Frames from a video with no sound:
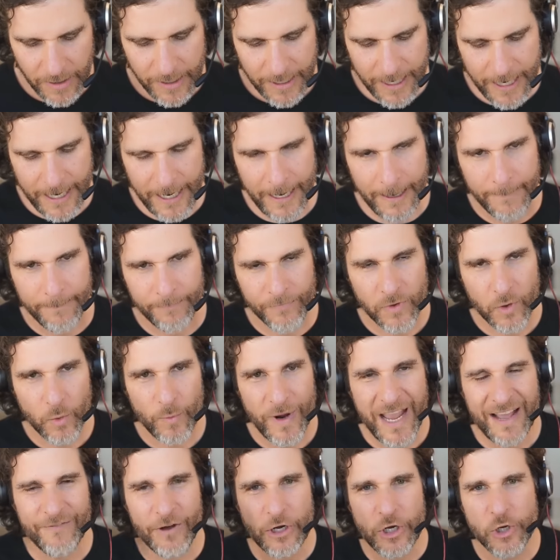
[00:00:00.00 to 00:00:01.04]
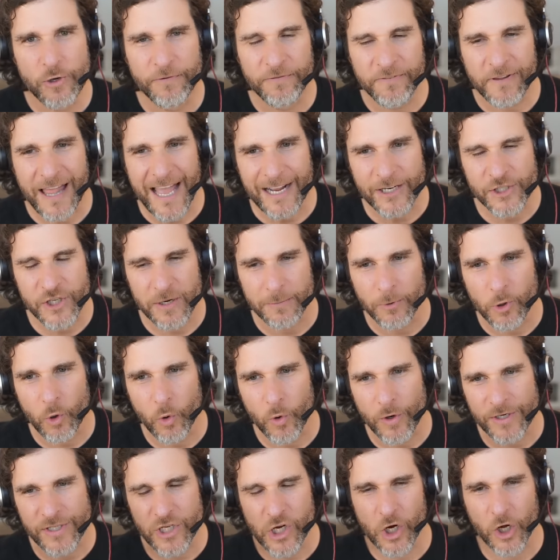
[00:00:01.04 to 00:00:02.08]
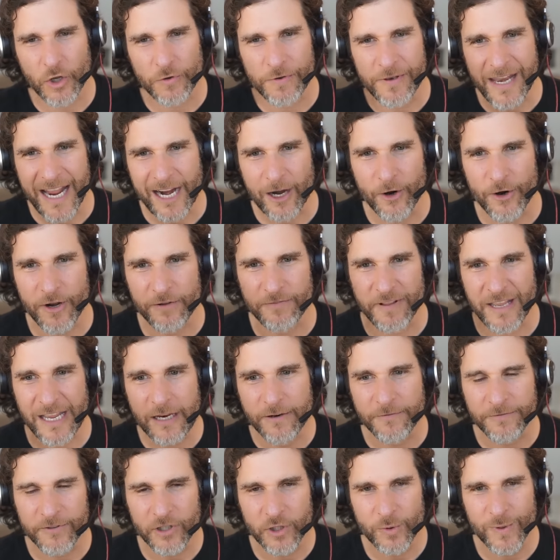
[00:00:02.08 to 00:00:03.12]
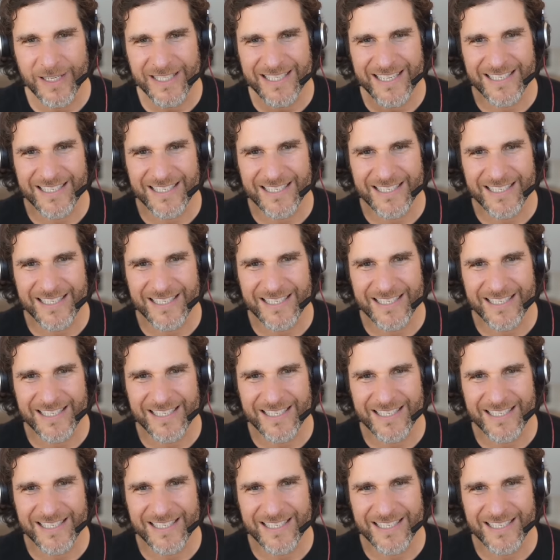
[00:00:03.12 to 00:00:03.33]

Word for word: Um, we have a new flagship course called Narrative Influence.